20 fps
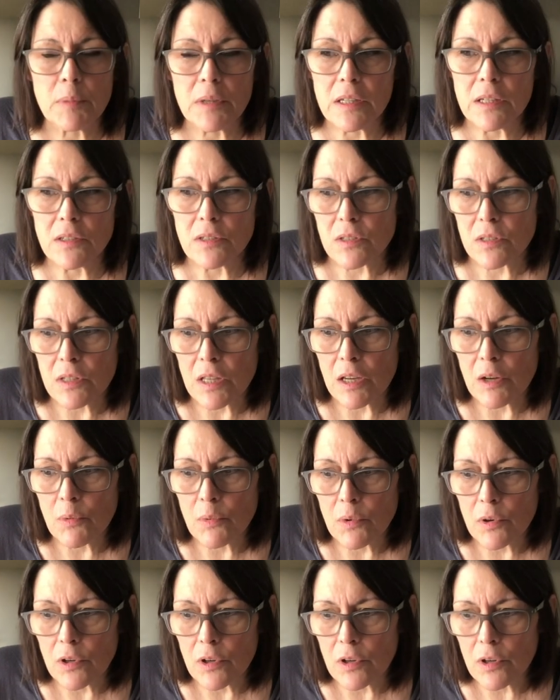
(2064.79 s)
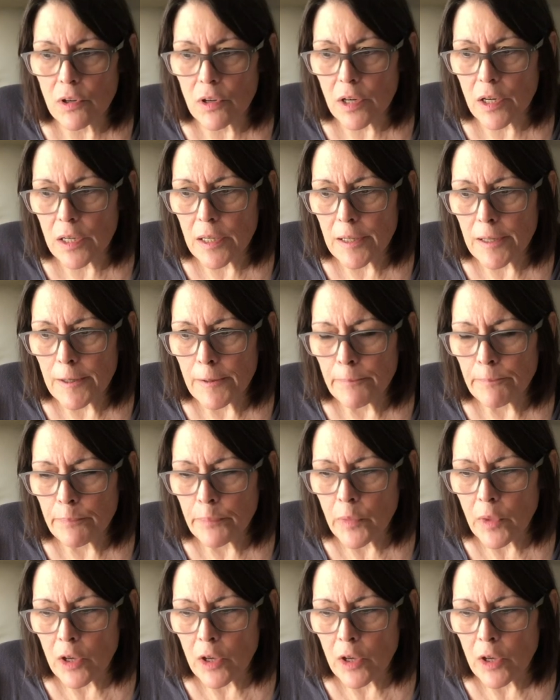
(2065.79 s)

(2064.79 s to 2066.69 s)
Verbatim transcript: because they were um,